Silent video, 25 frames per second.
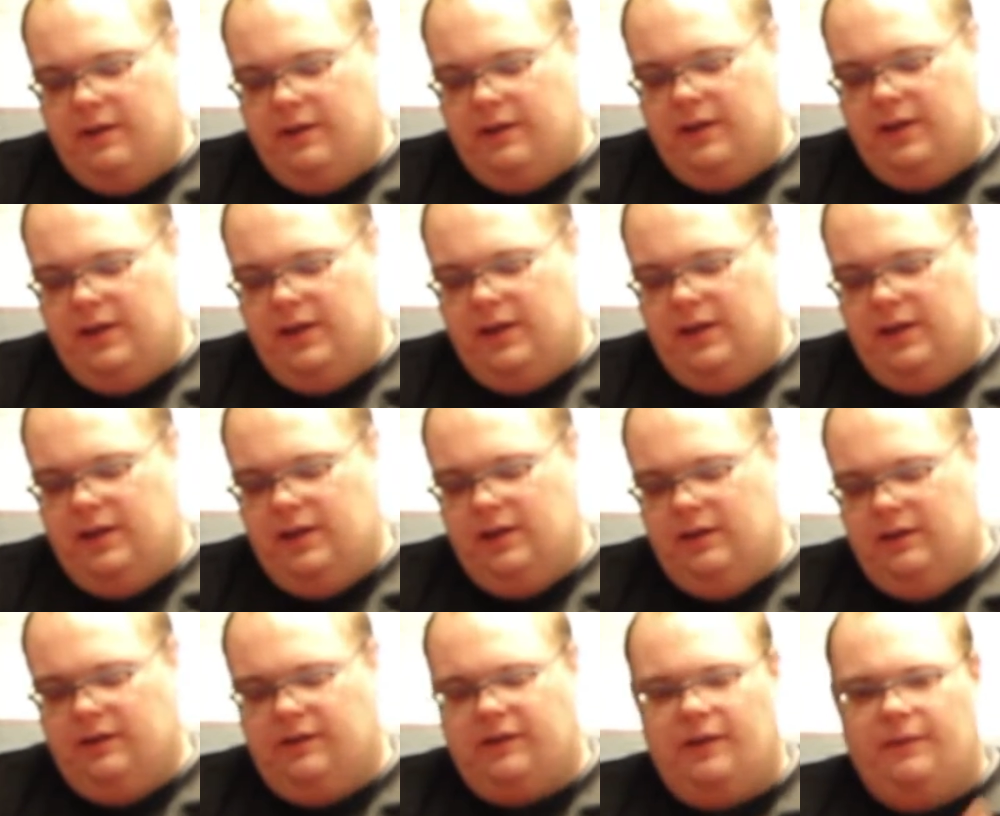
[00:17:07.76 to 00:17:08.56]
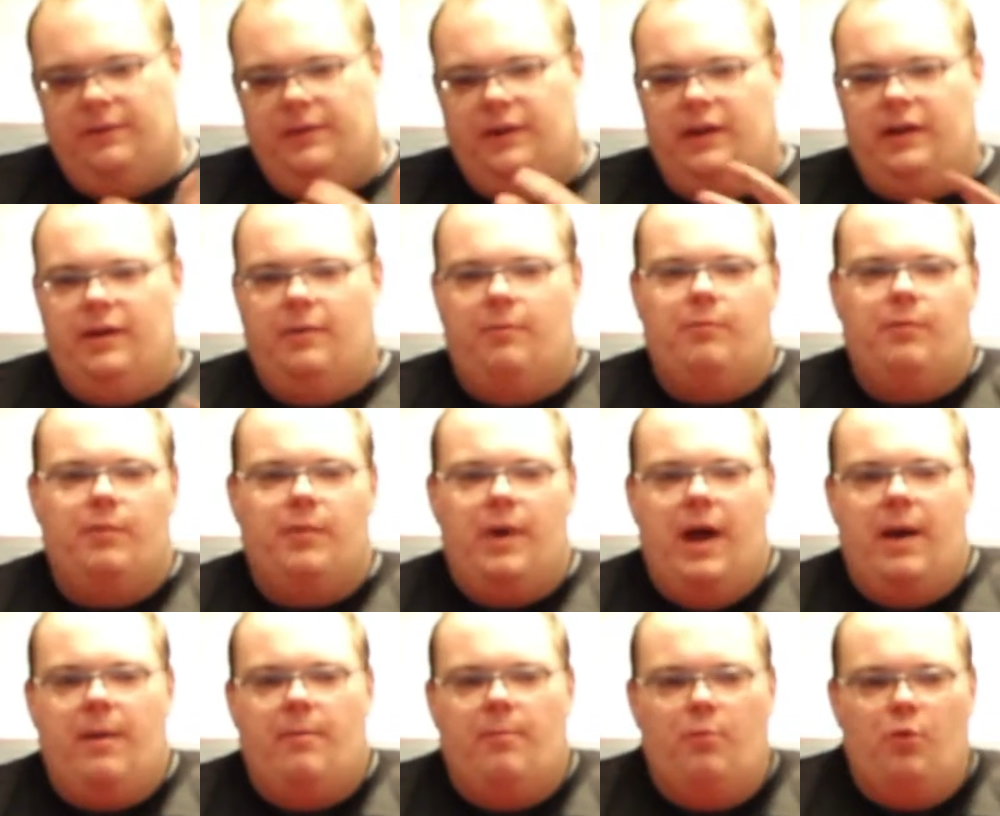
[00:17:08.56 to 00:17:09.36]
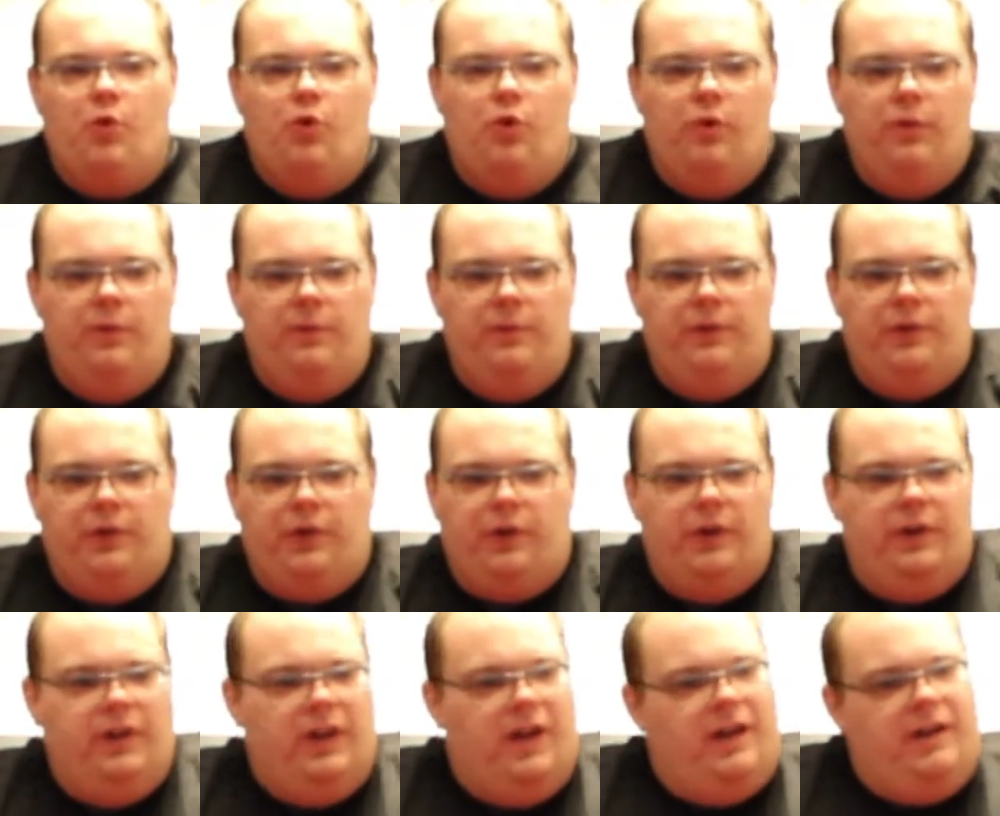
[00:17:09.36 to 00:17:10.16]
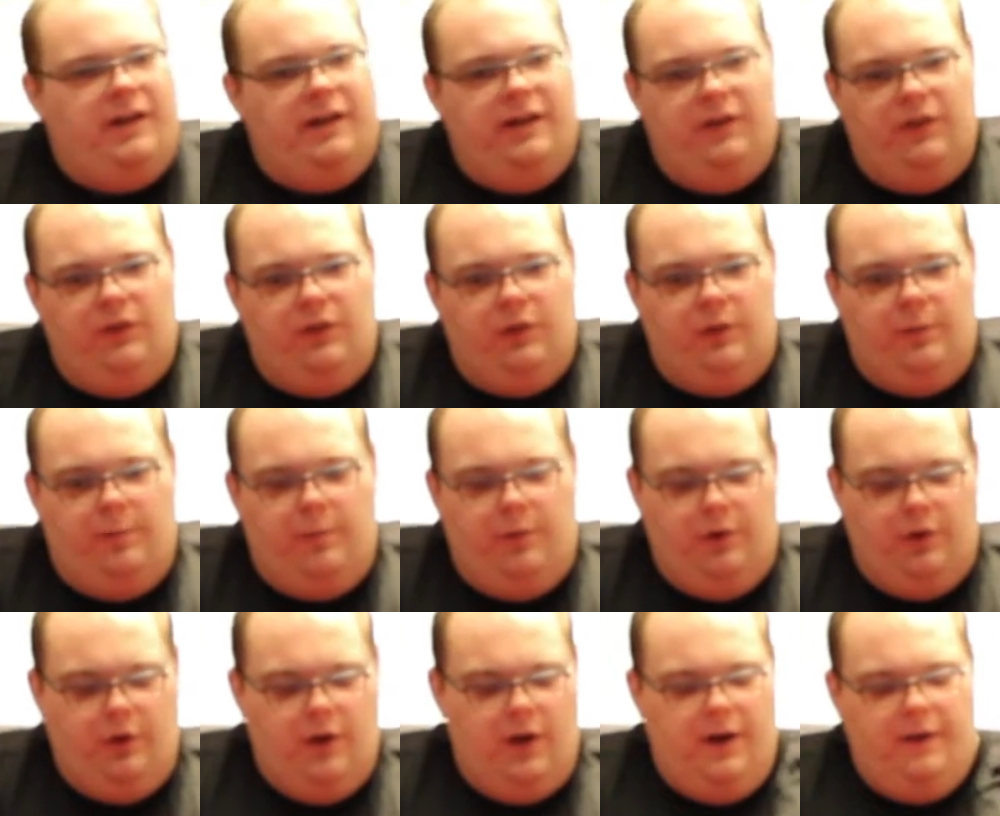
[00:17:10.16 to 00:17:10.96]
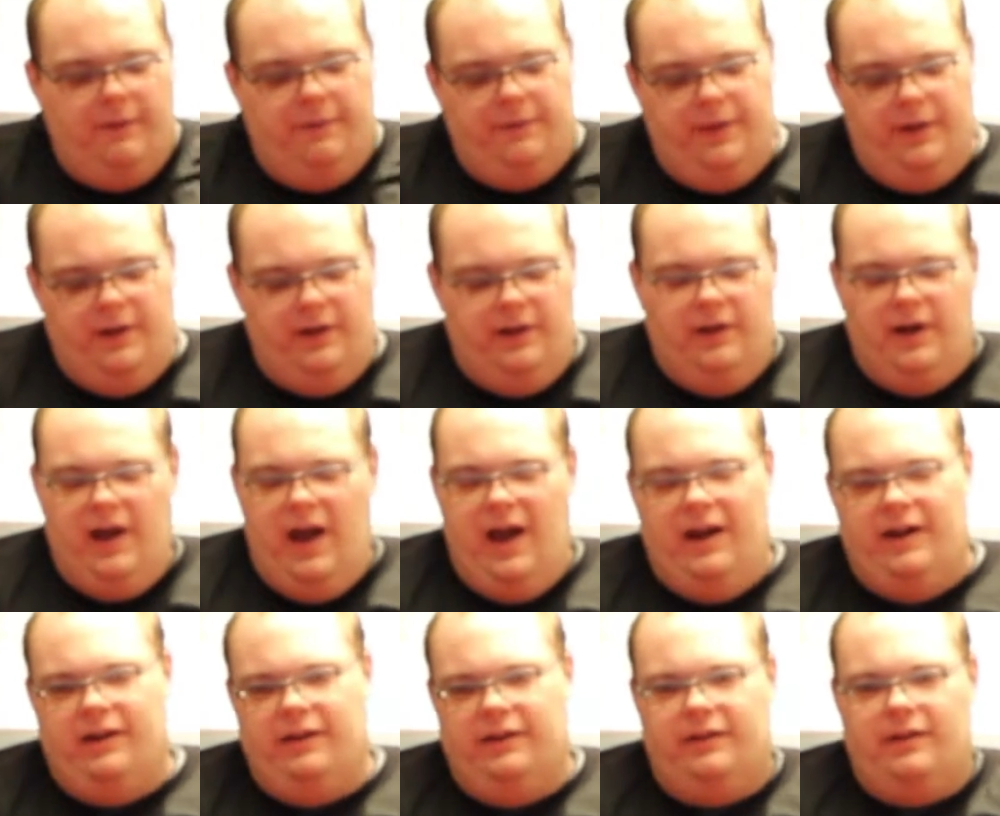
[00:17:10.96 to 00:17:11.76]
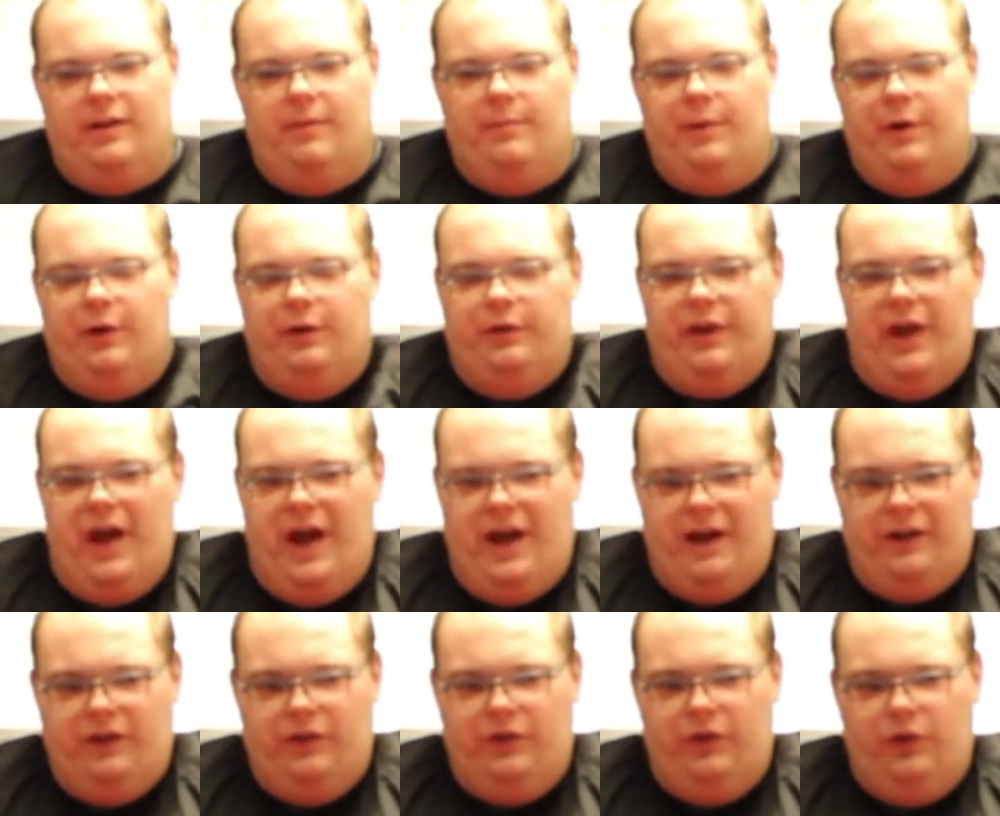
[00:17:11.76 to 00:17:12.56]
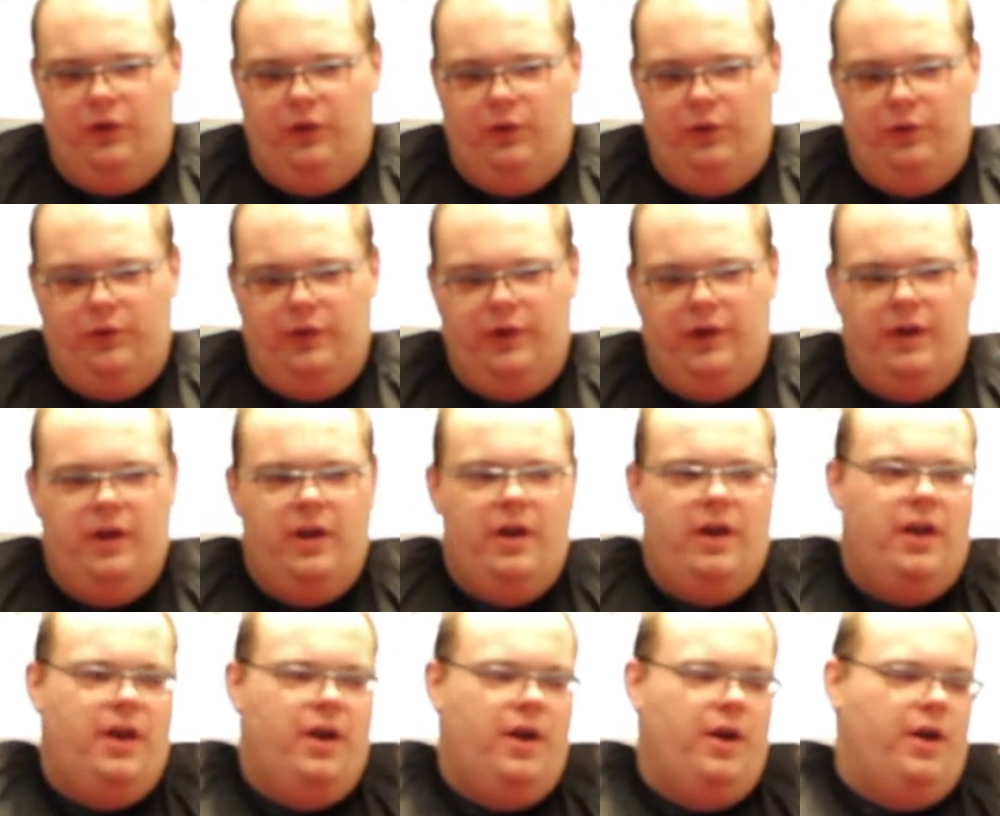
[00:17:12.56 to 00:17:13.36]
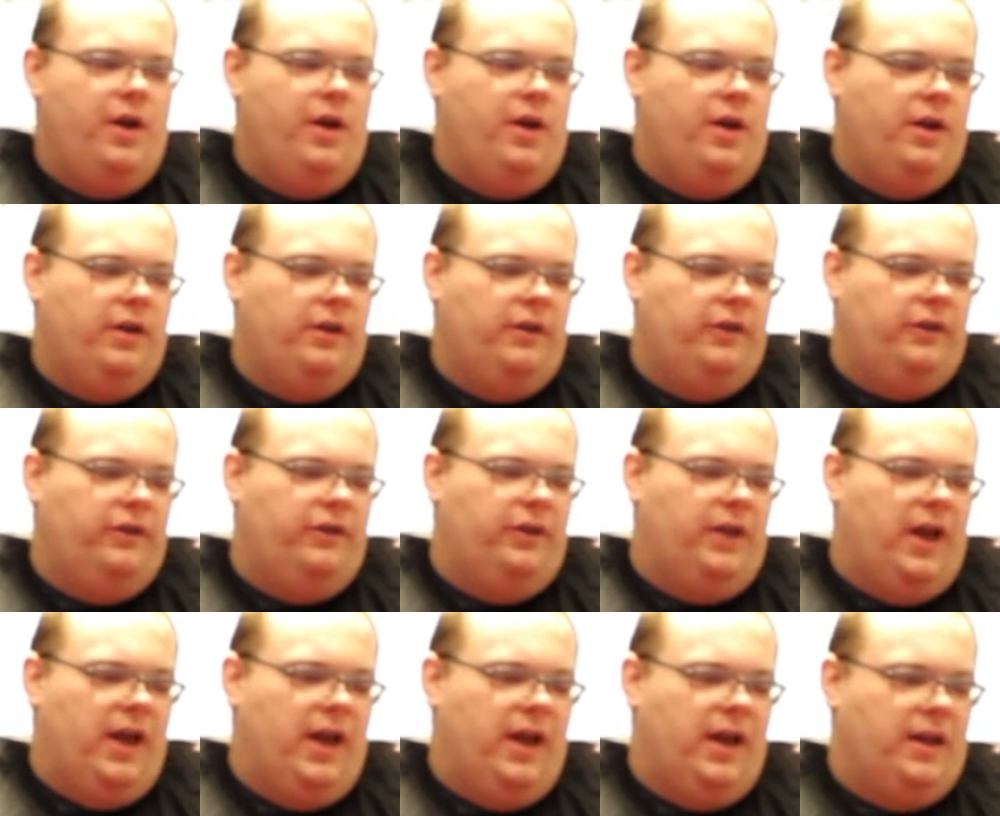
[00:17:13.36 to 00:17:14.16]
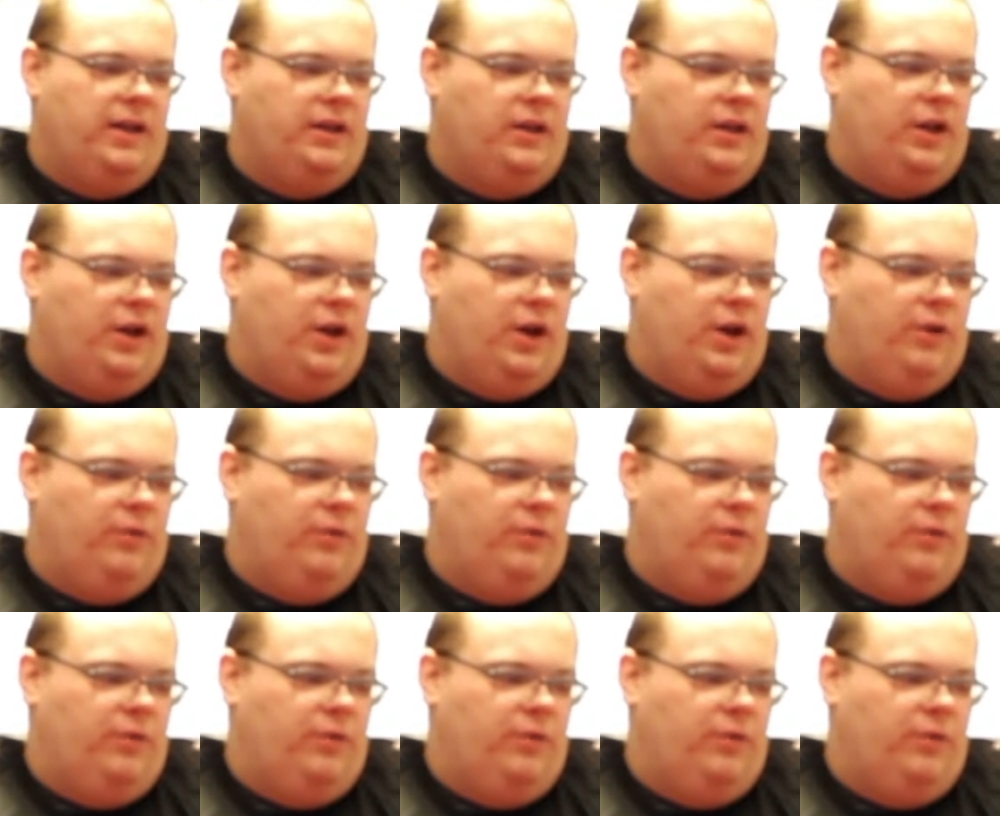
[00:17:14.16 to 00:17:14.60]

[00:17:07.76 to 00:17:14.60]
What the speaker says: The stuff like moves are a lot easier to pull off than compared to Attitude, and